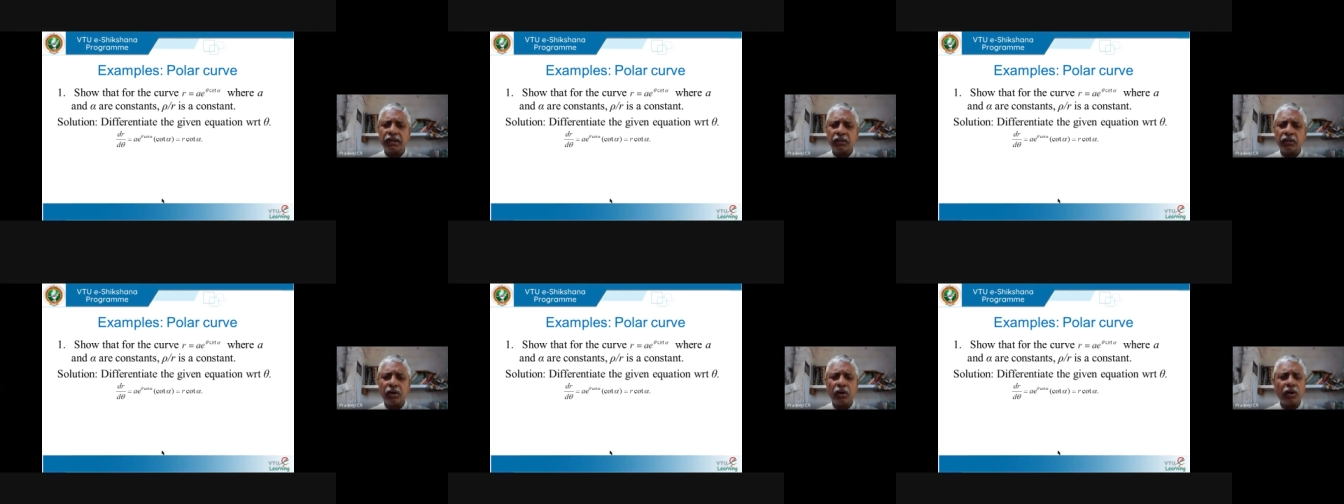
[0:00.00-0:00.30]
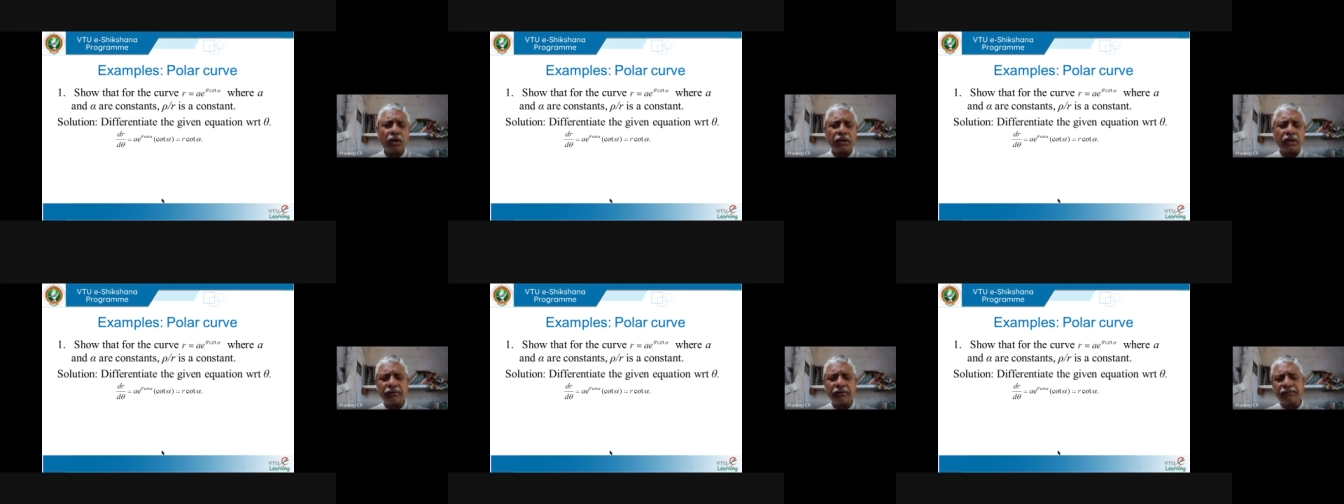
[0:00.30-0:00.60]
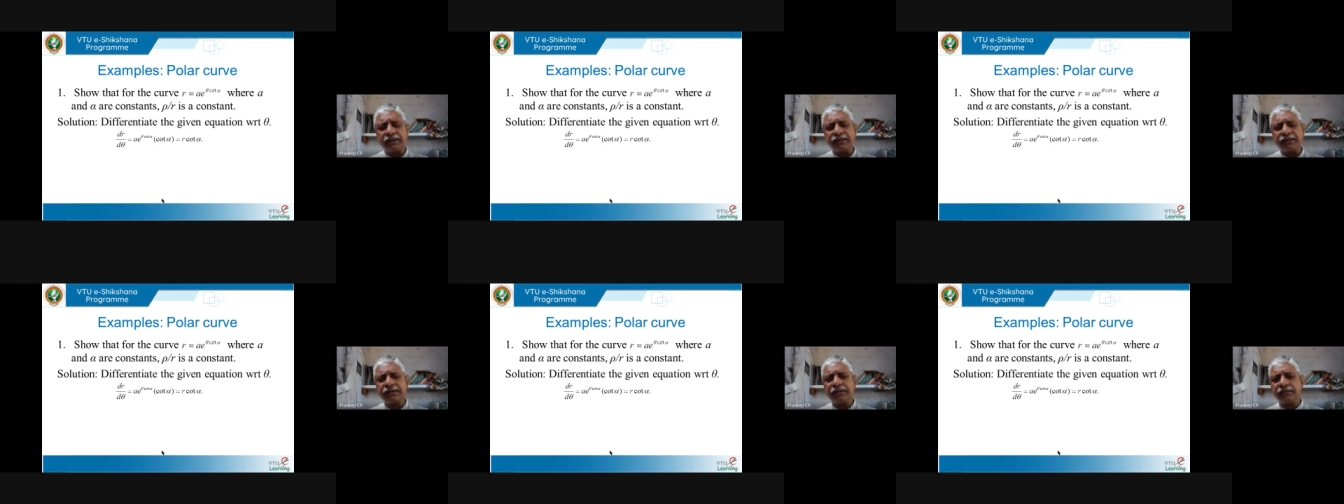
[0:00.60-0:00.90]
or
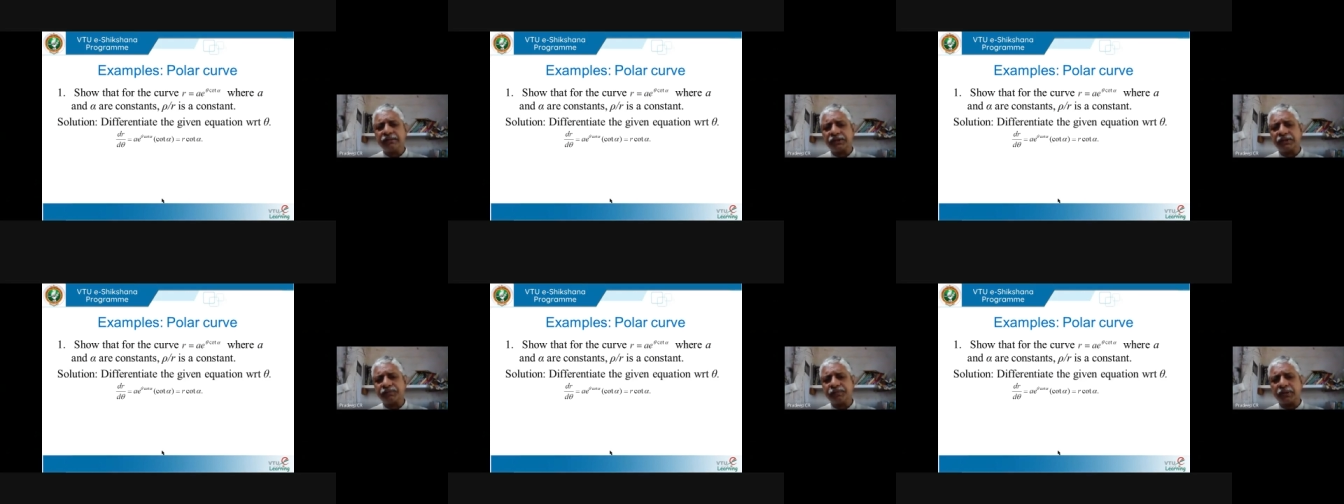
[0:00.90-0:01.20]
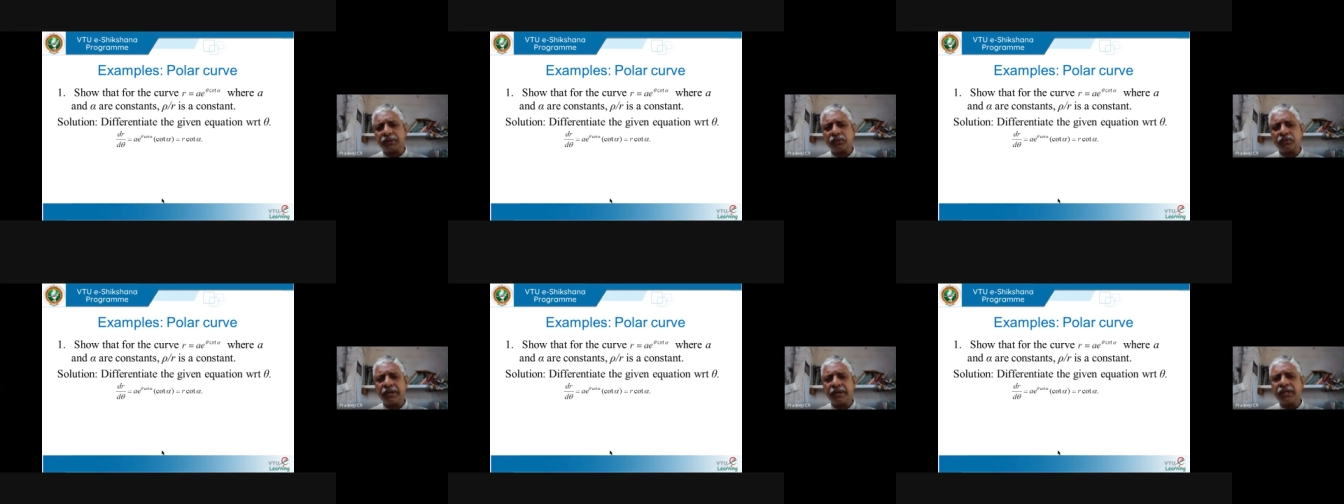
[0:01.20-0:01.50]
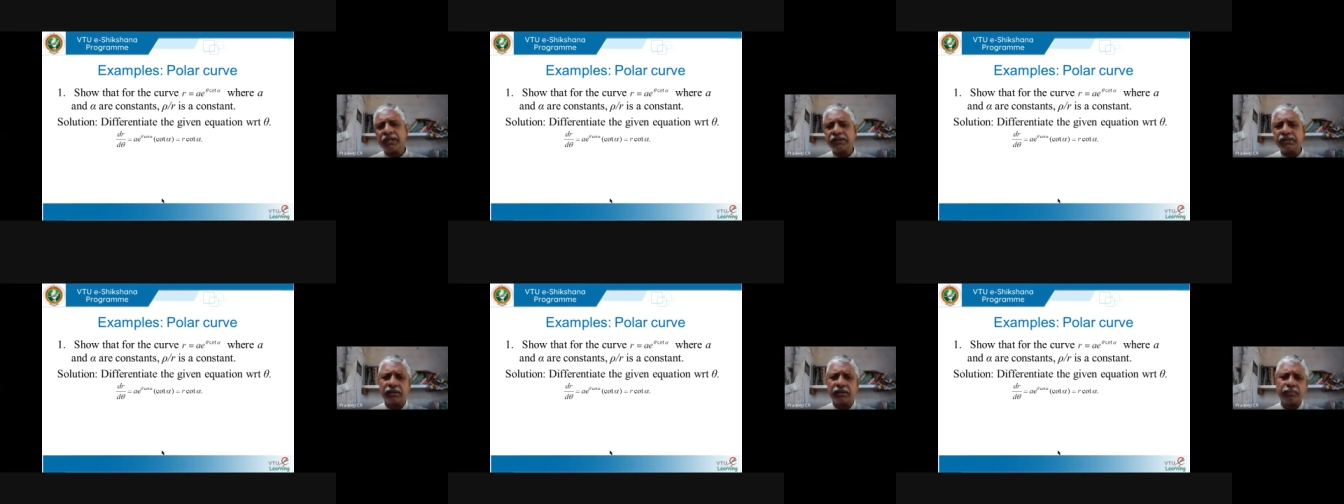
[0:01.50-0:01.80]
differentiate with respect to x
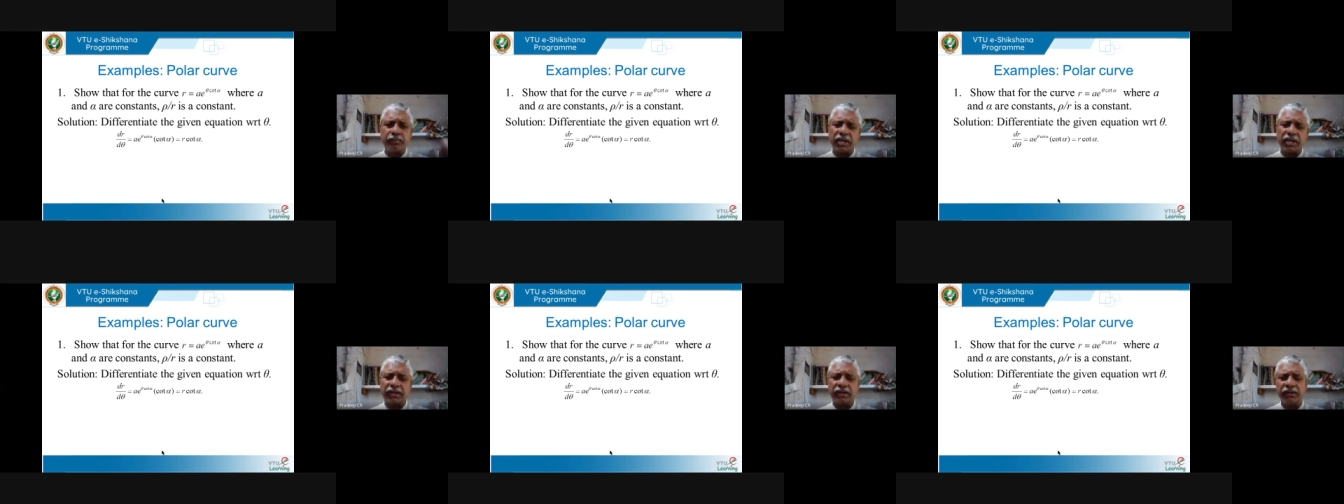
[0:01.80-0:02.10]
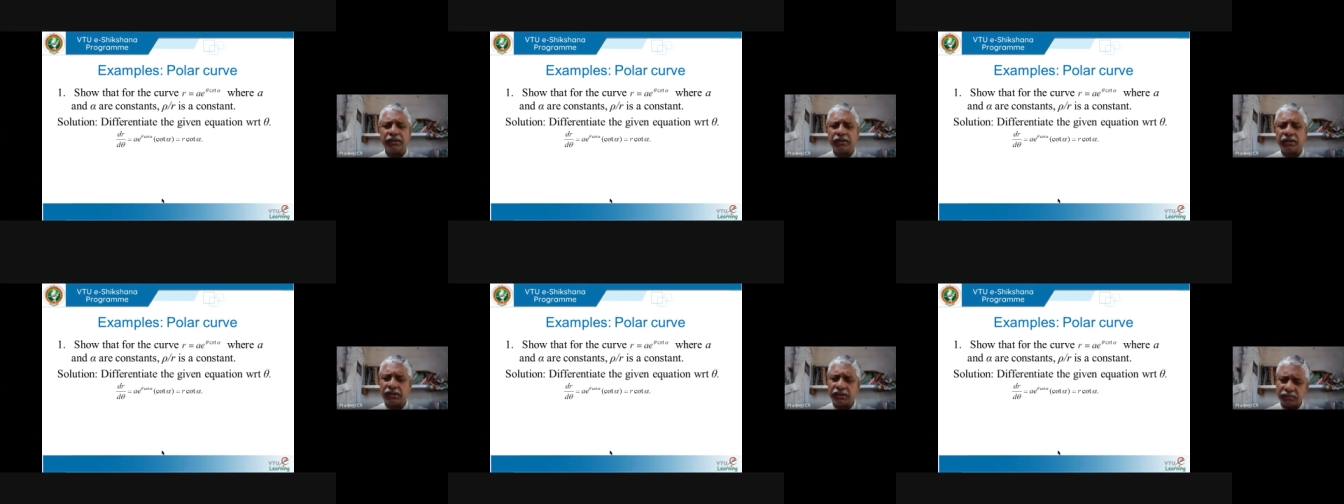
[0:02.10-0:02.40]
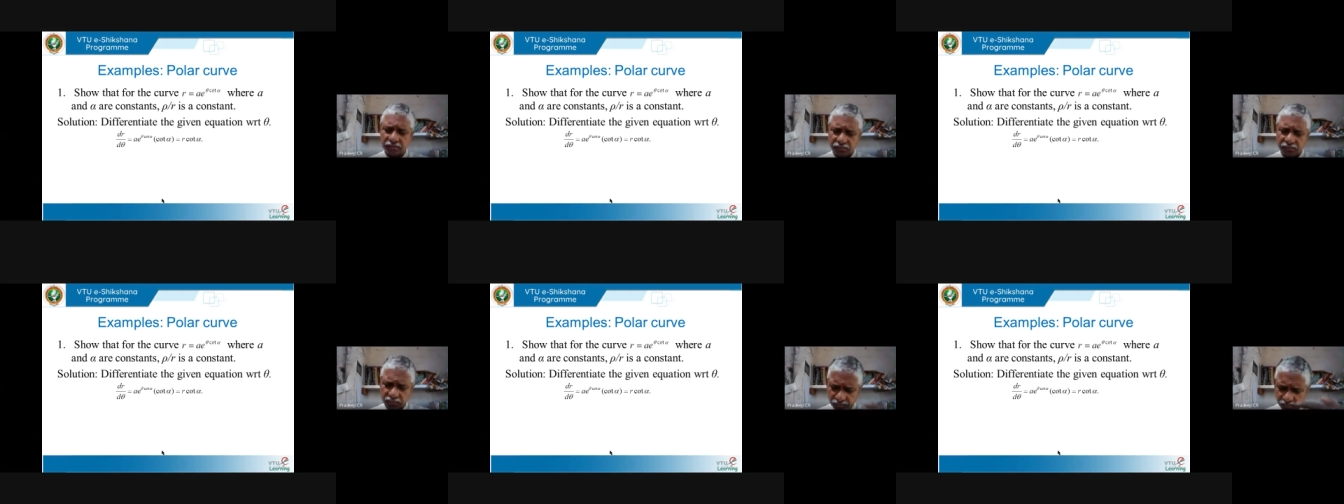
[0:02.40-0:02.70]
and plug in and
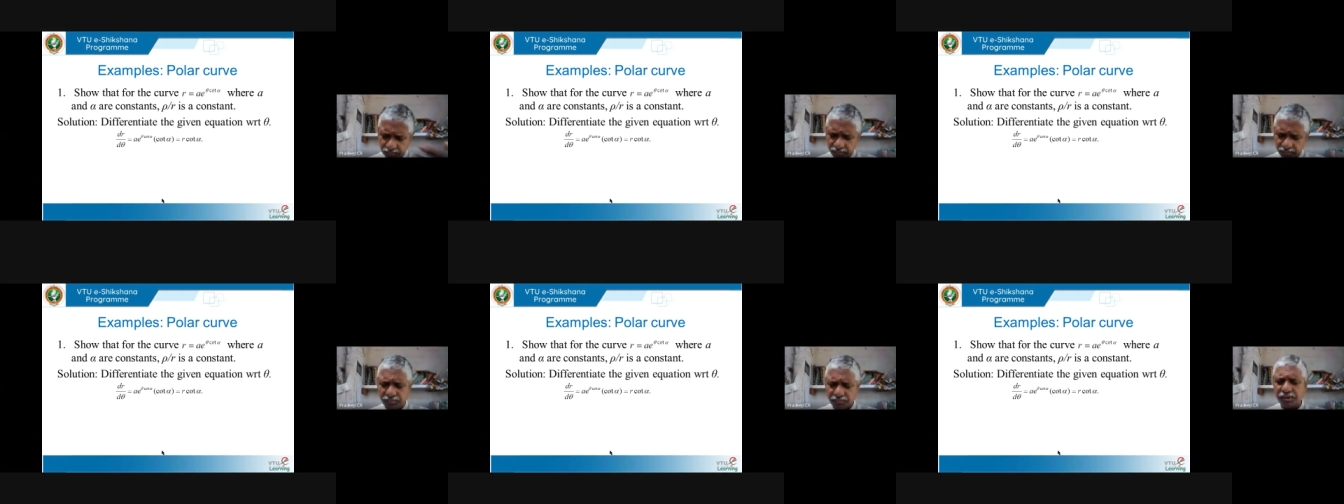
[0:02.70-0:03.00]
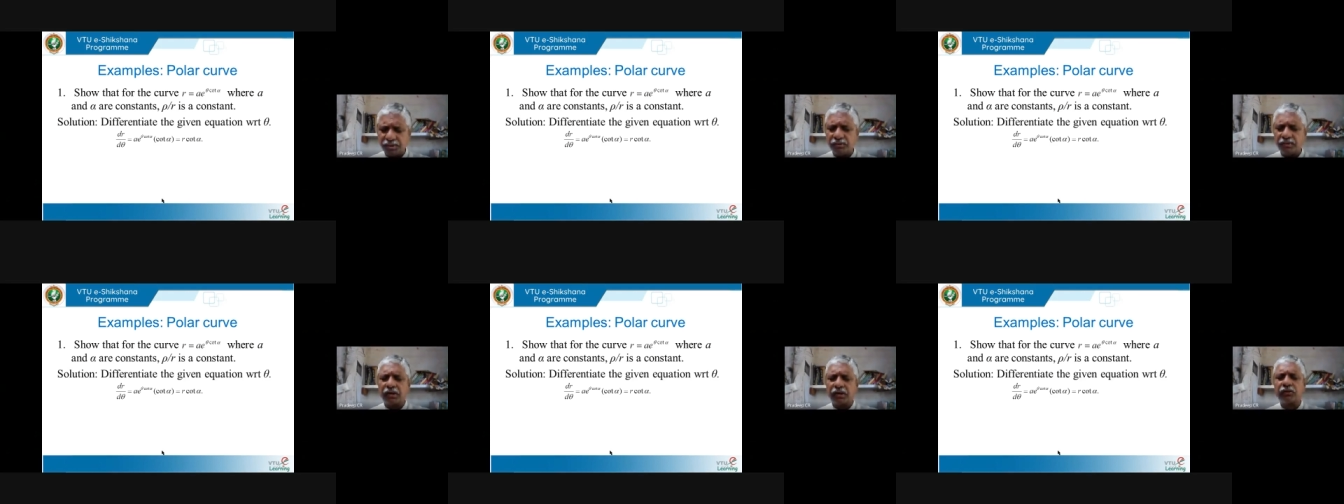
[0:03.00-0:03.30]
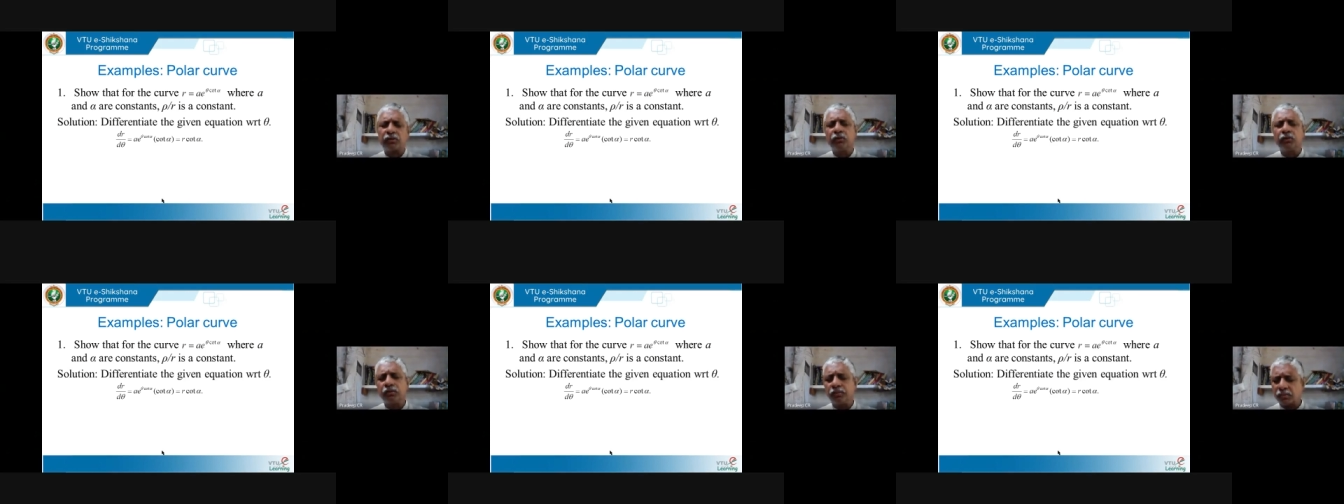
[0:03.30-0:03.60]
maybe you'll have to do
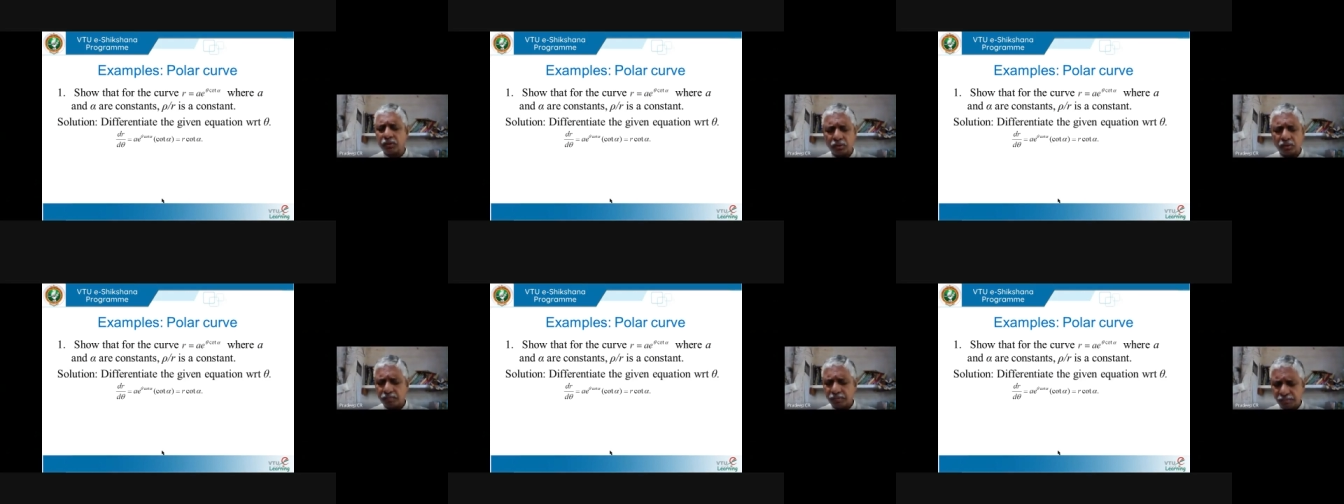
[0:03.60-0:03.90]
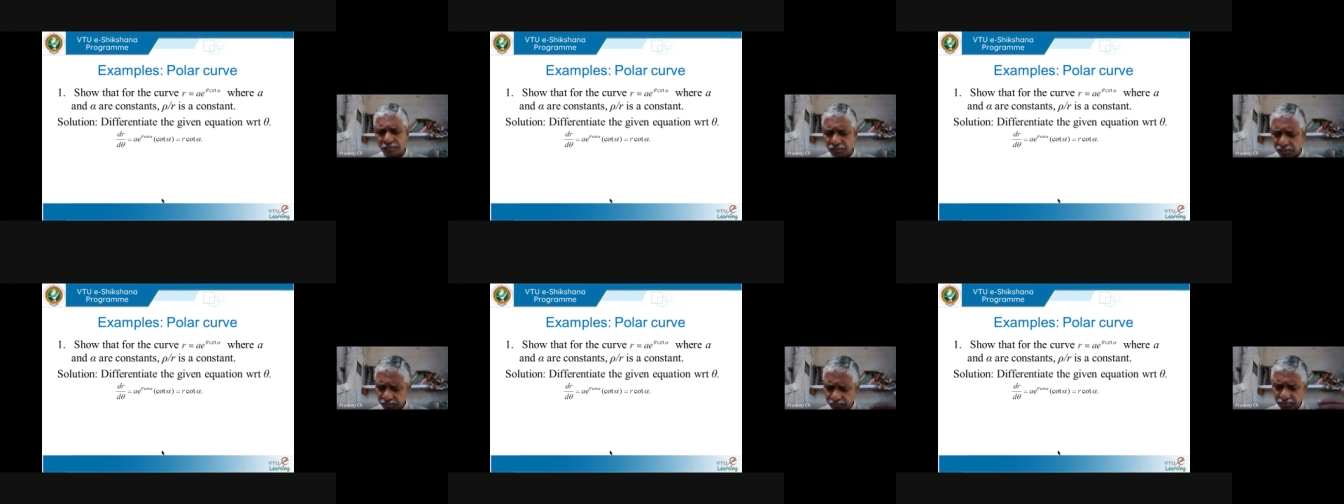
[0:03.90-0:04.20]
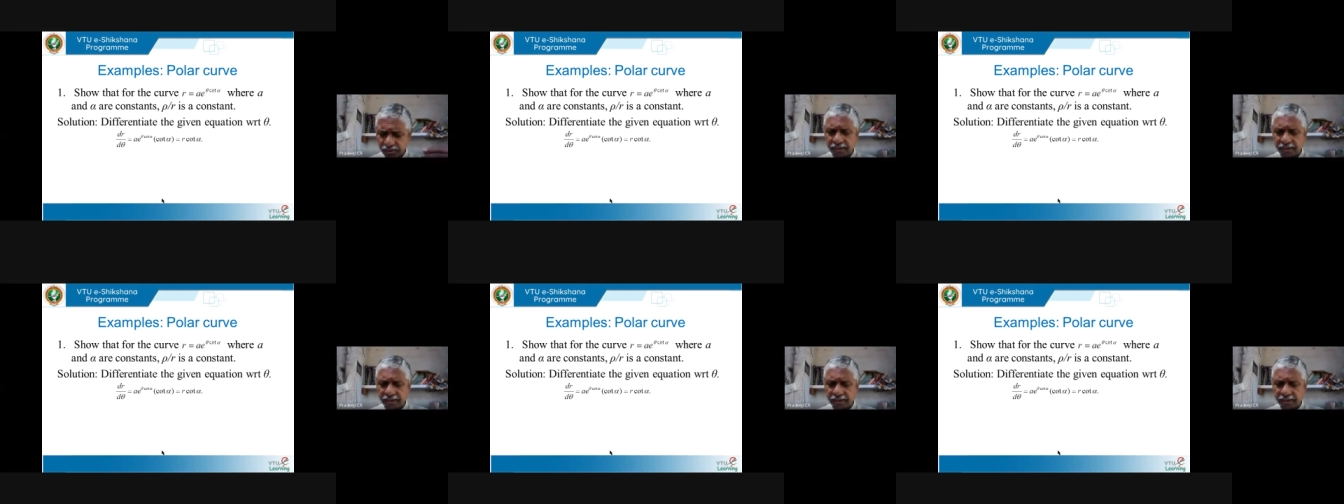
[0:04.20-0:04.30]
not maybe you'll have